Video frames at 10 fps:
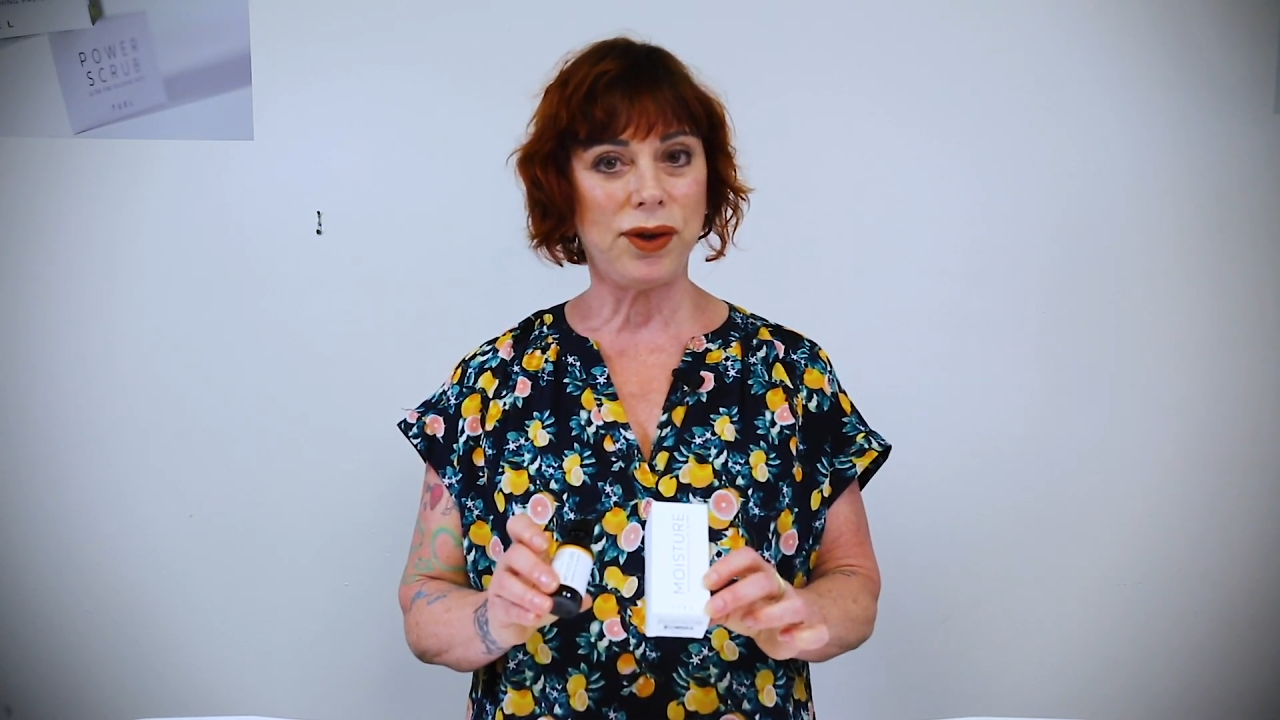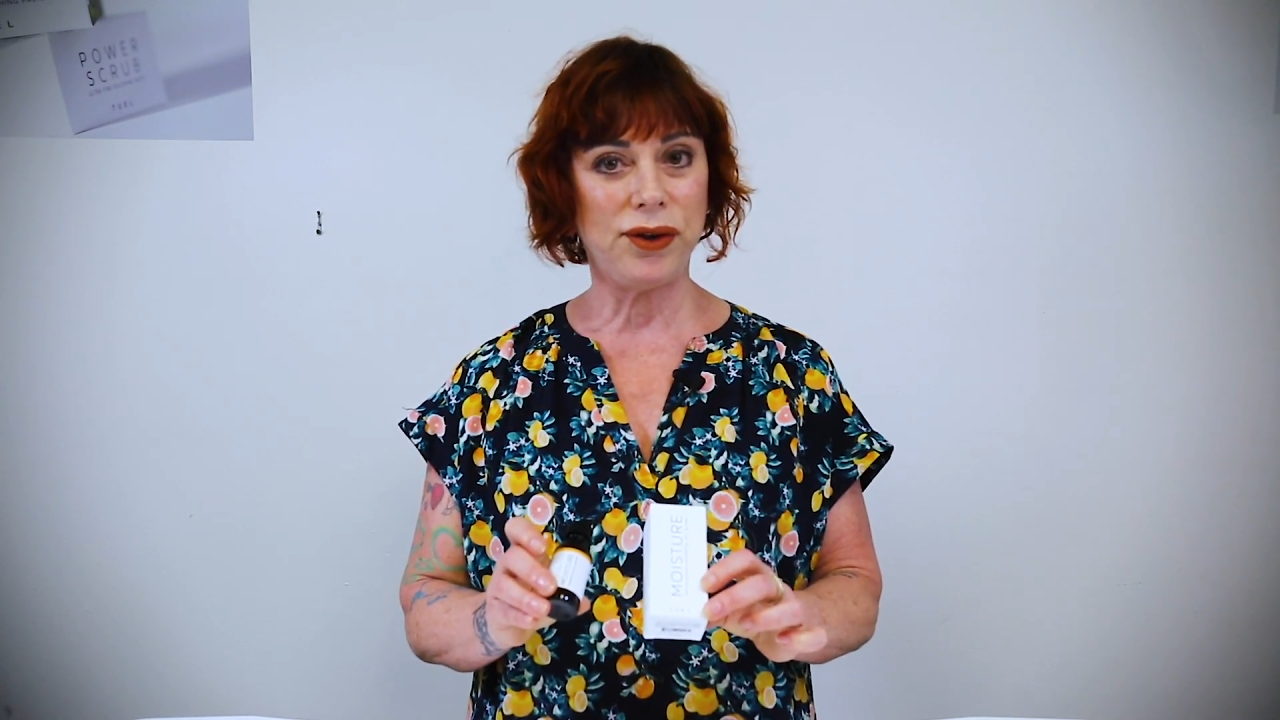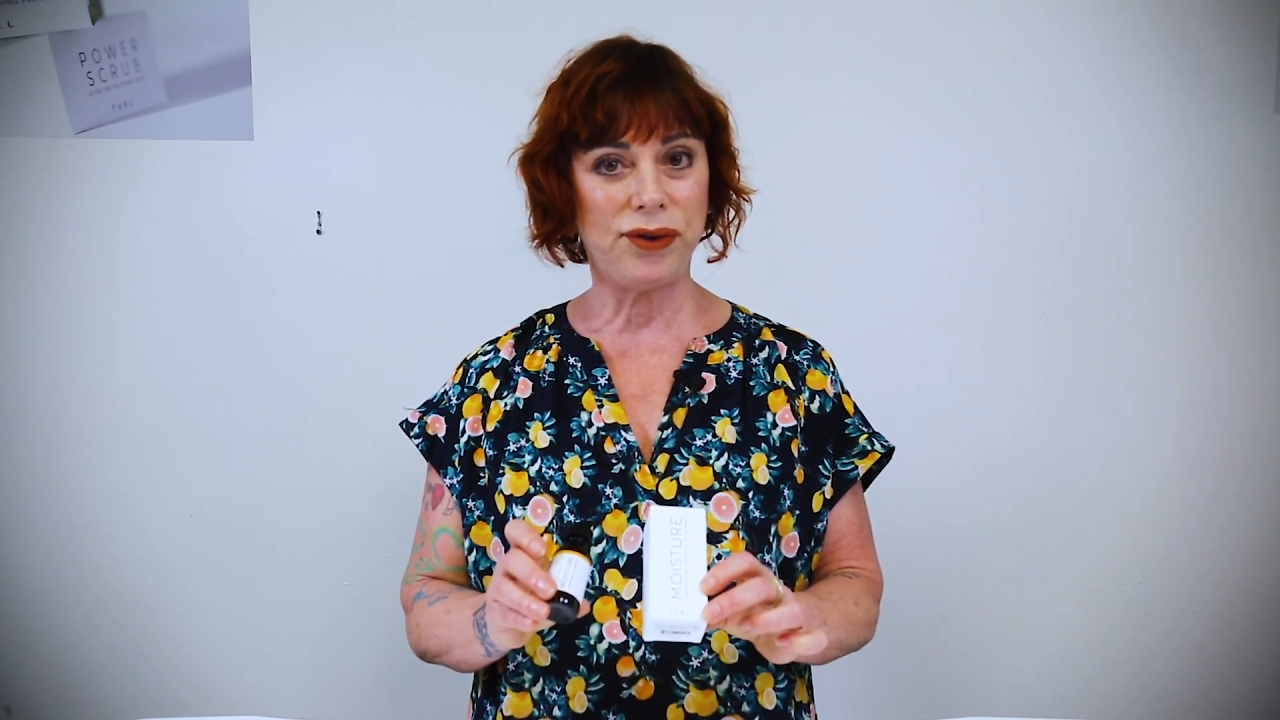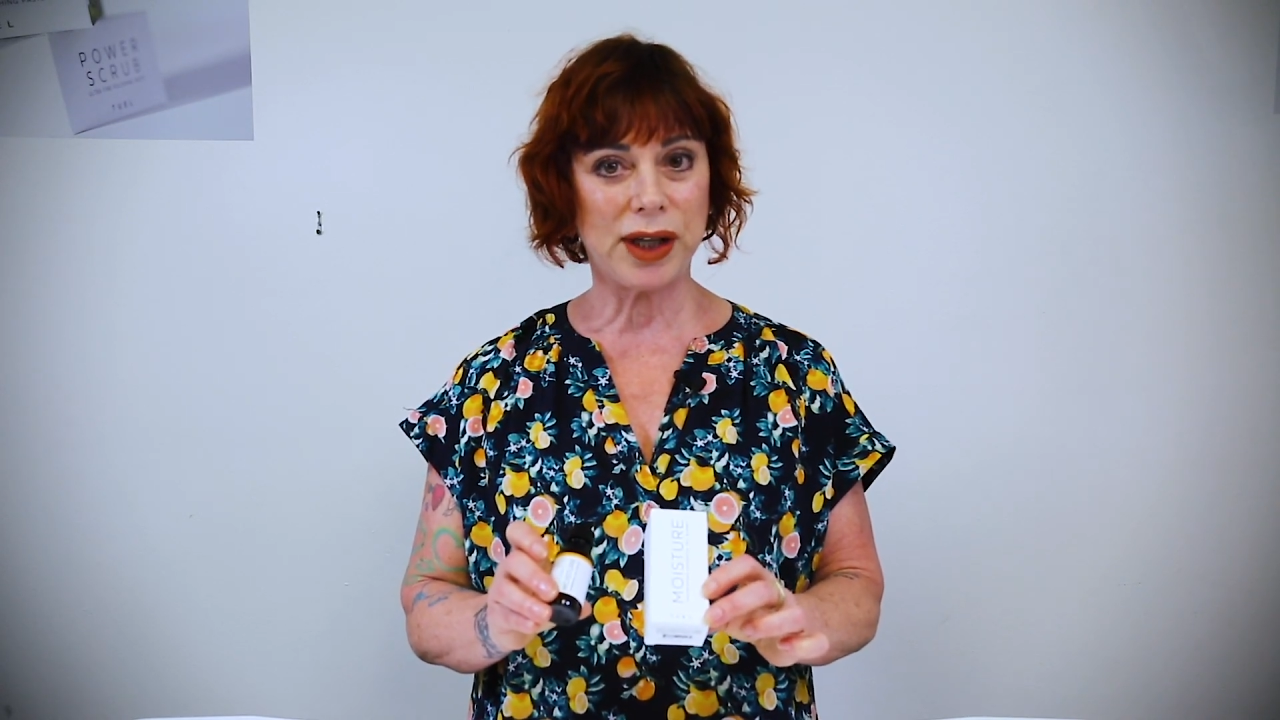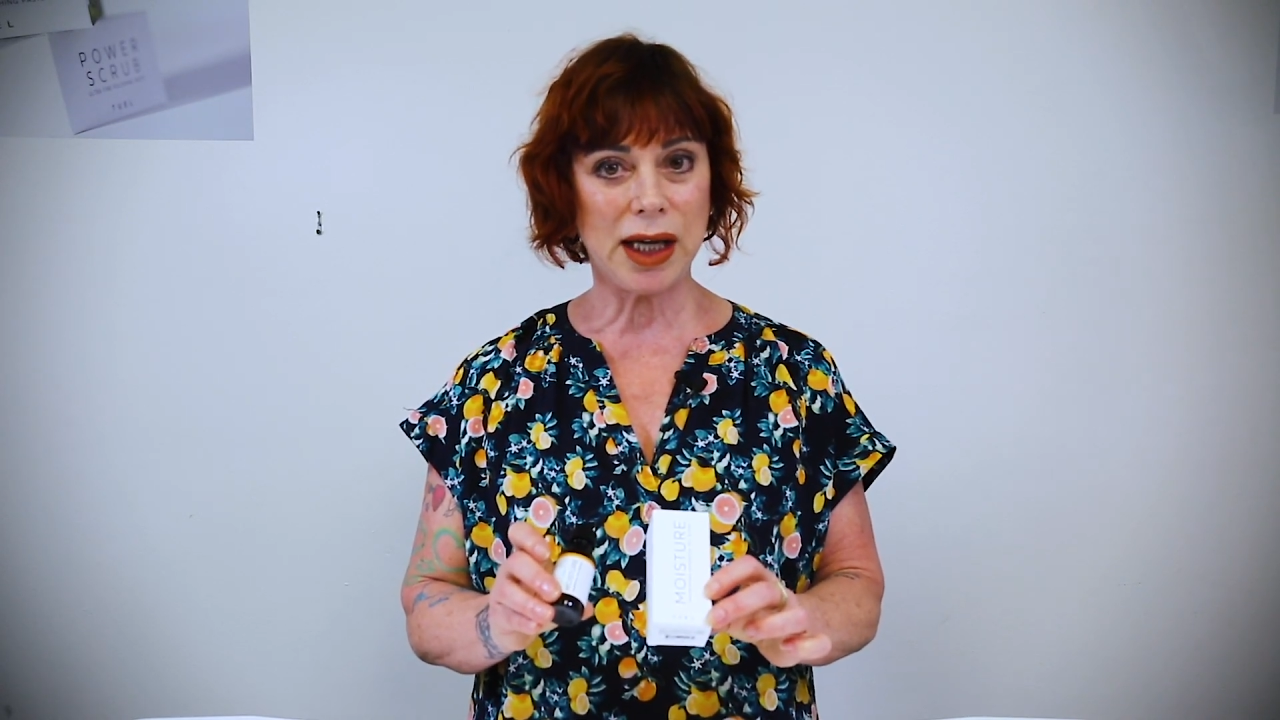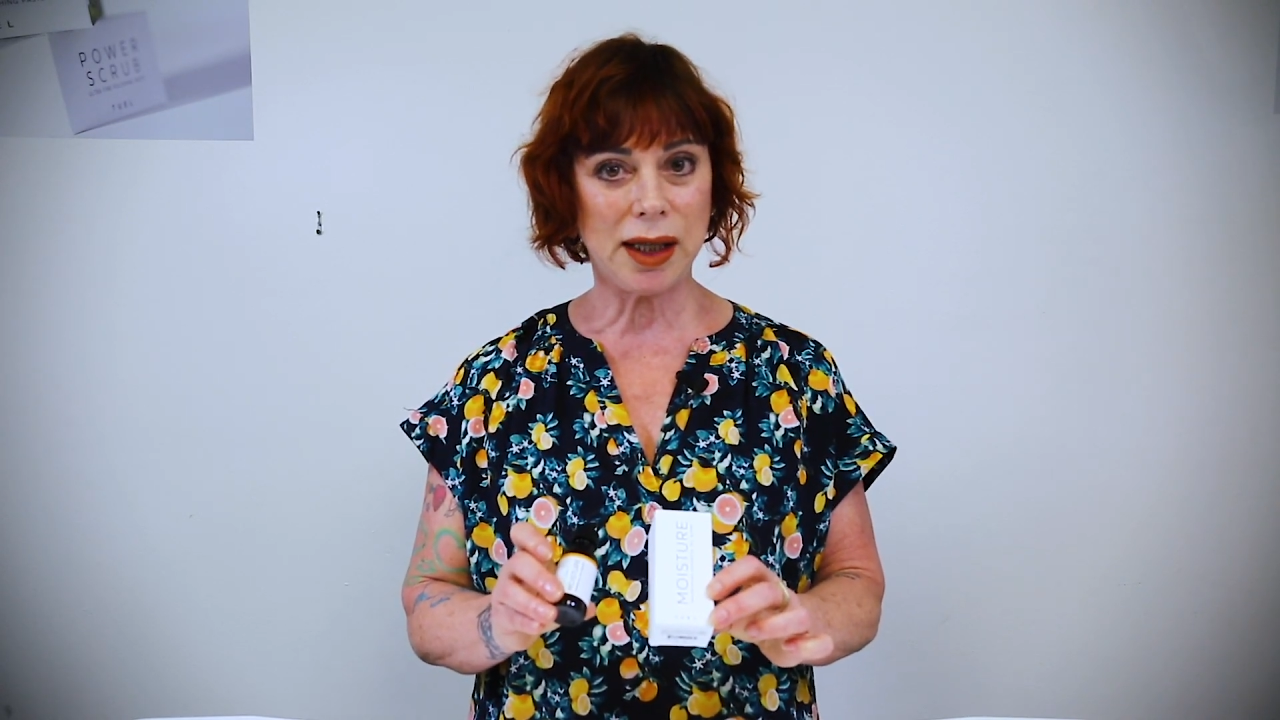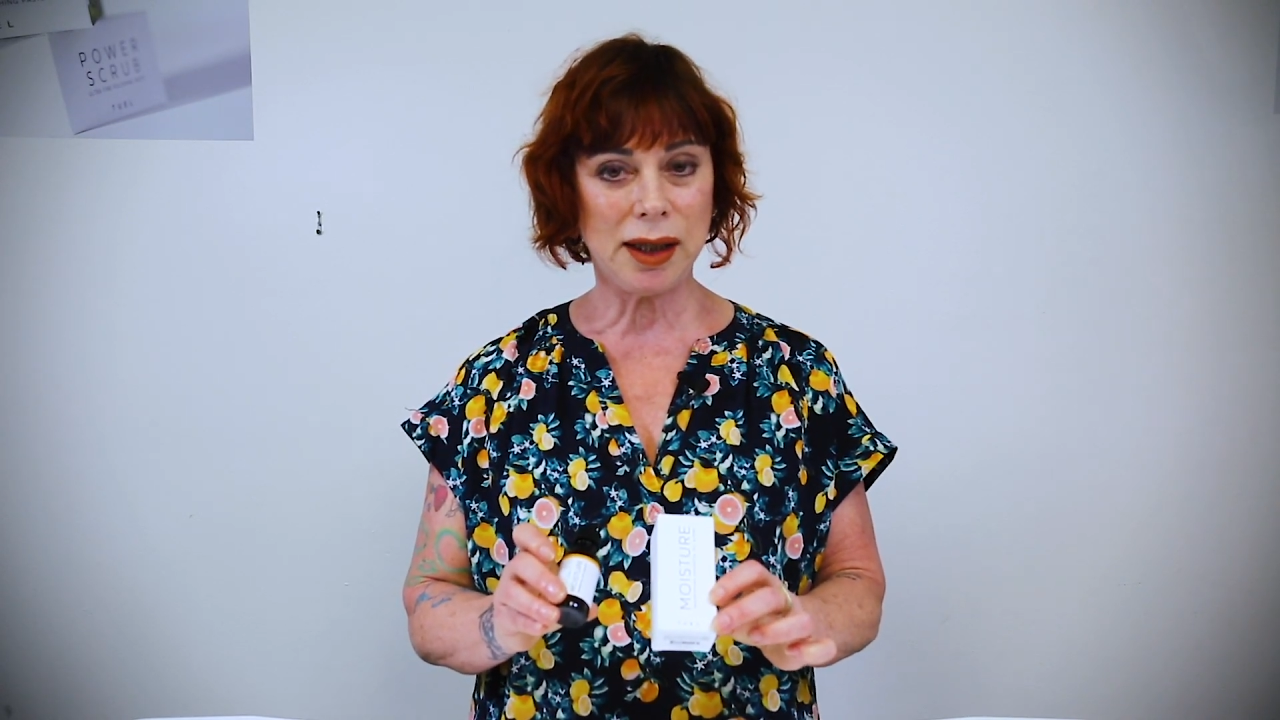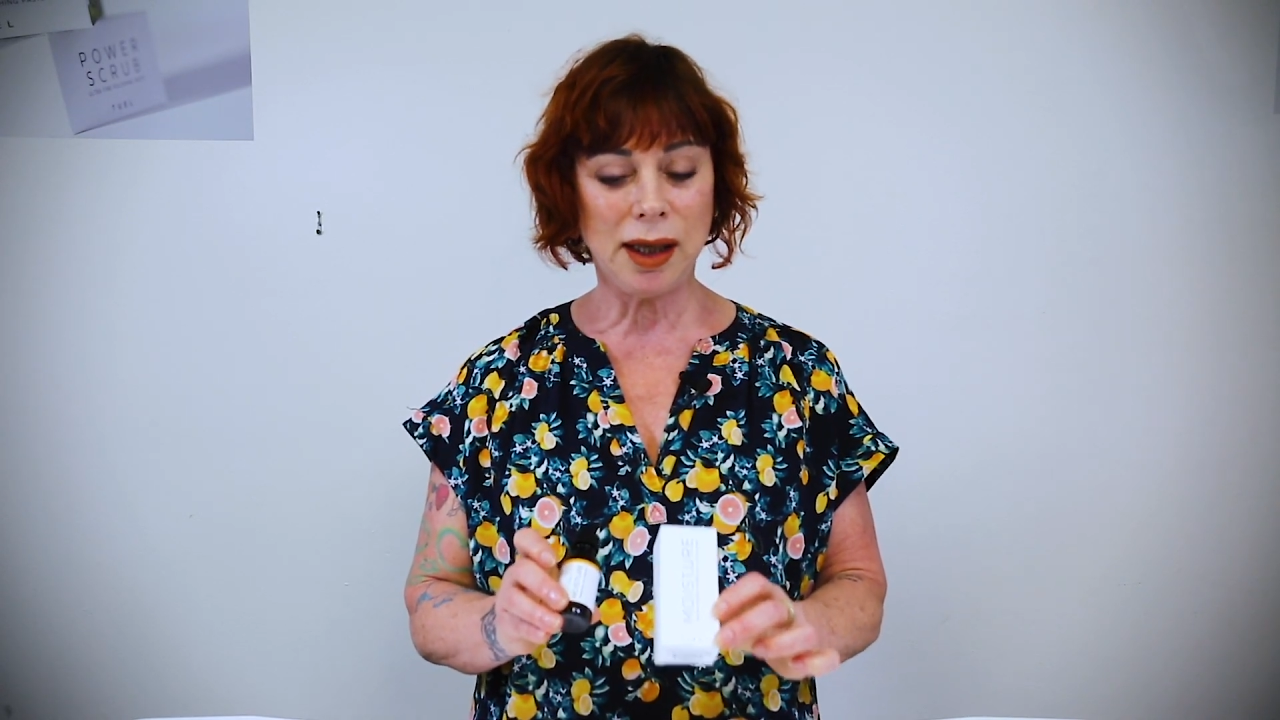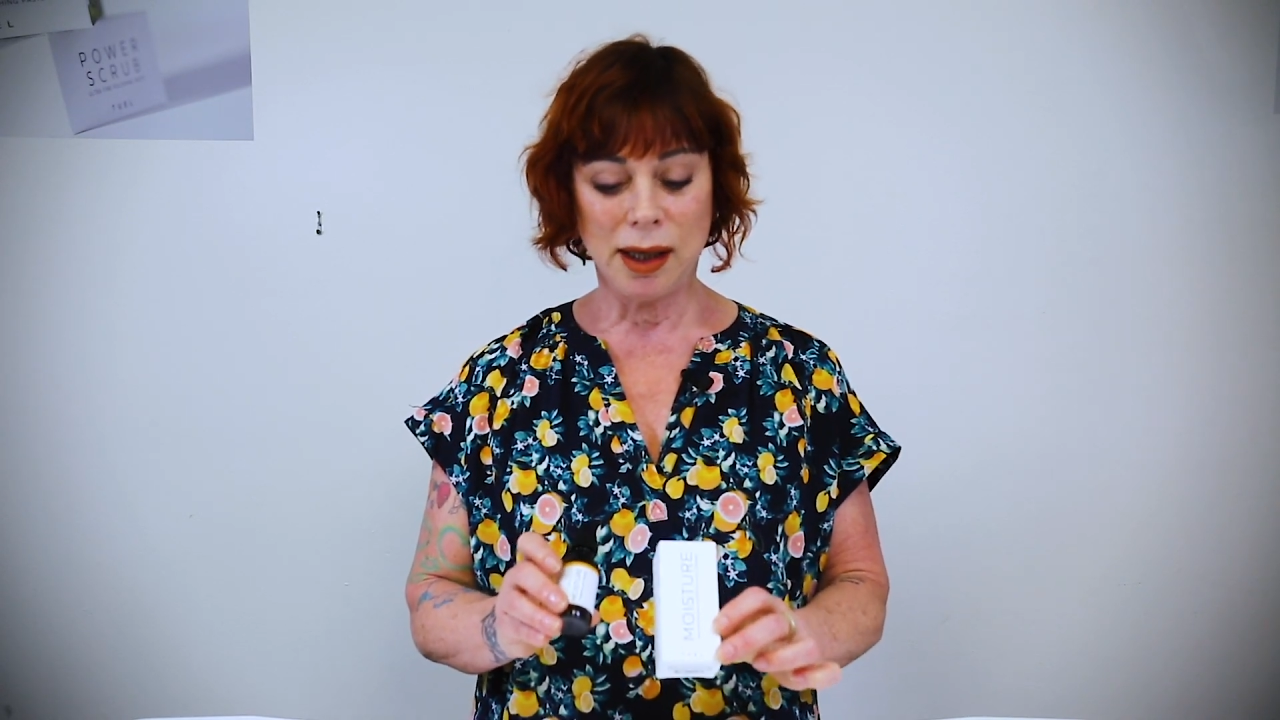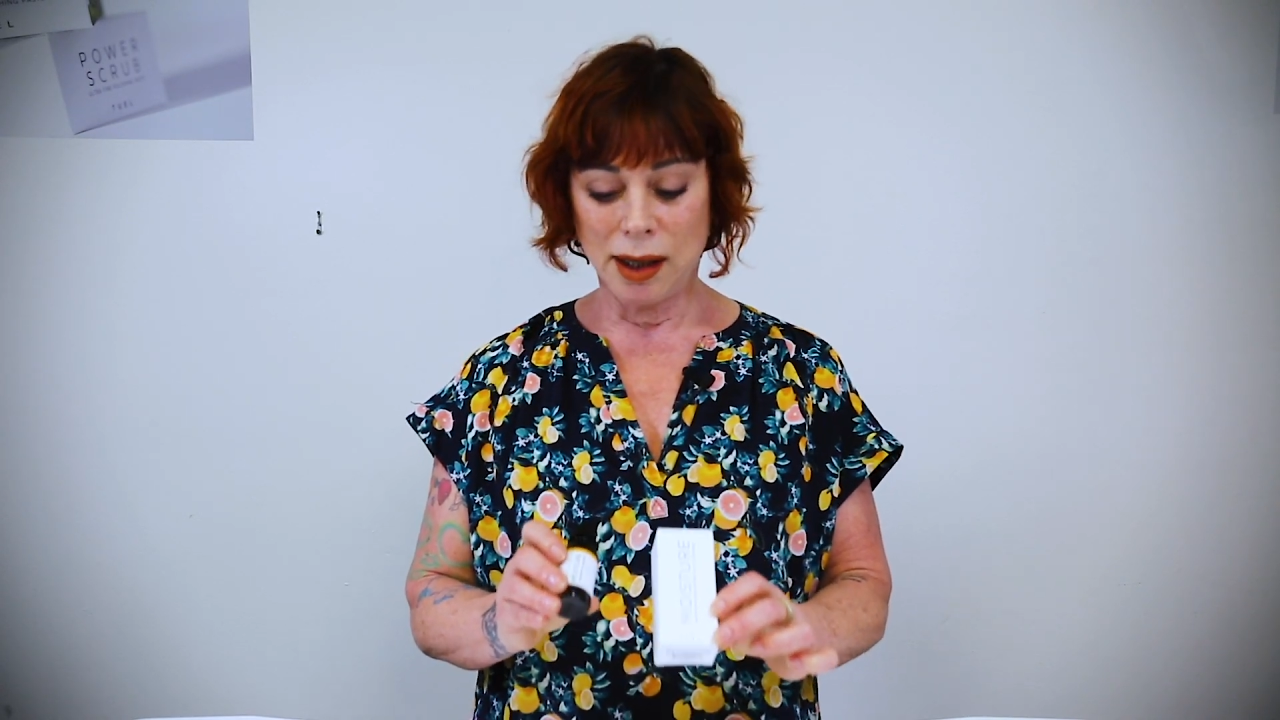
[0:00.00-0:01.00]
the
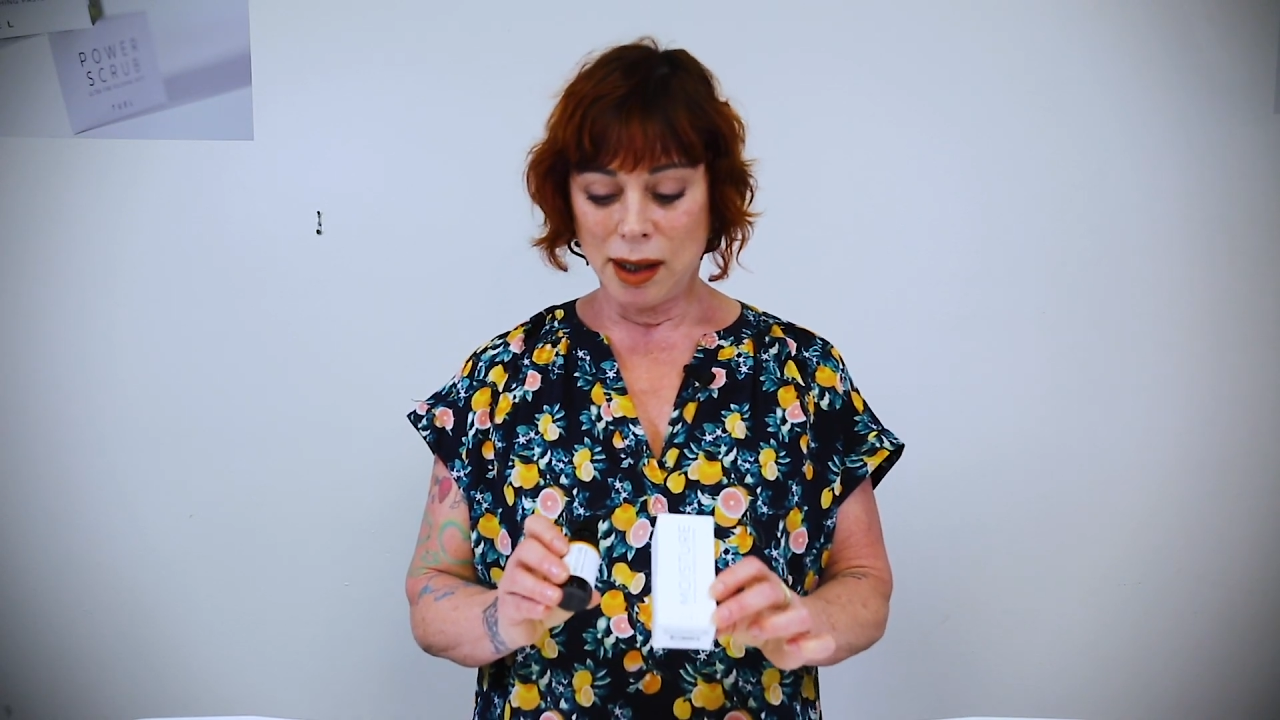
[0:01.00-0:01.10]
skin.